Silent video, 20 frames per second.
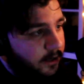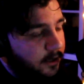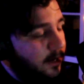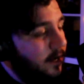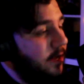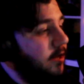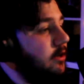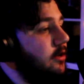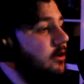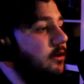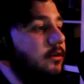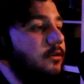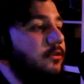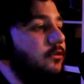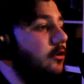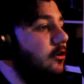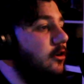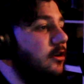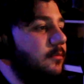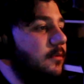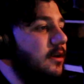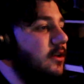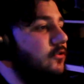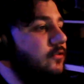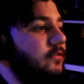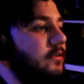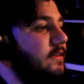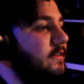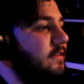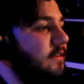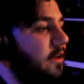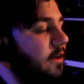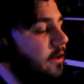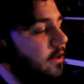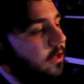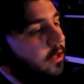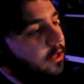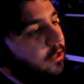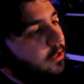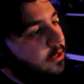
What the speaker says: like, documentaries like